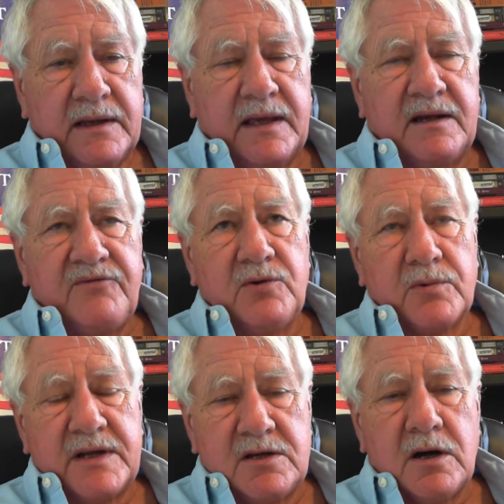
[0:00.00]
And if you'll
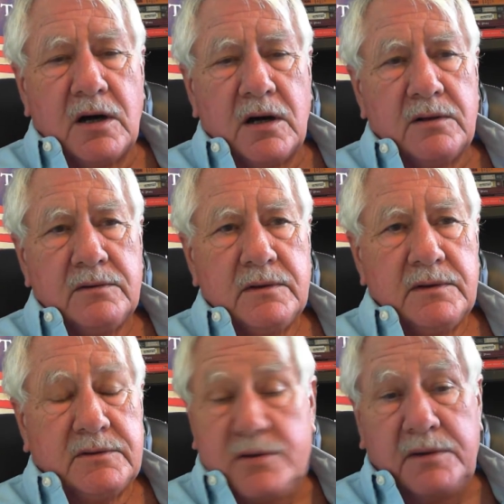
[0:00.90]
recall,
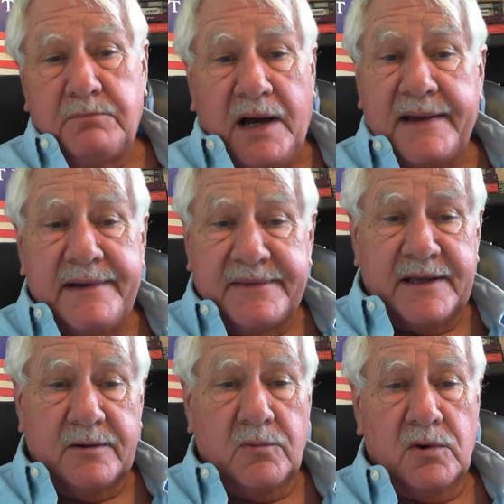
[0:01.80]
you couldn't buy
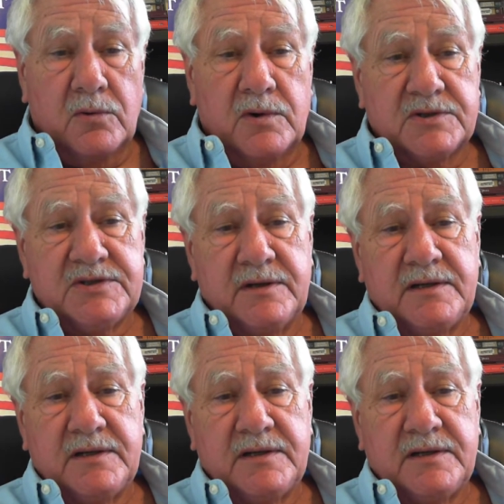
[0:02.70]
anything in World War II.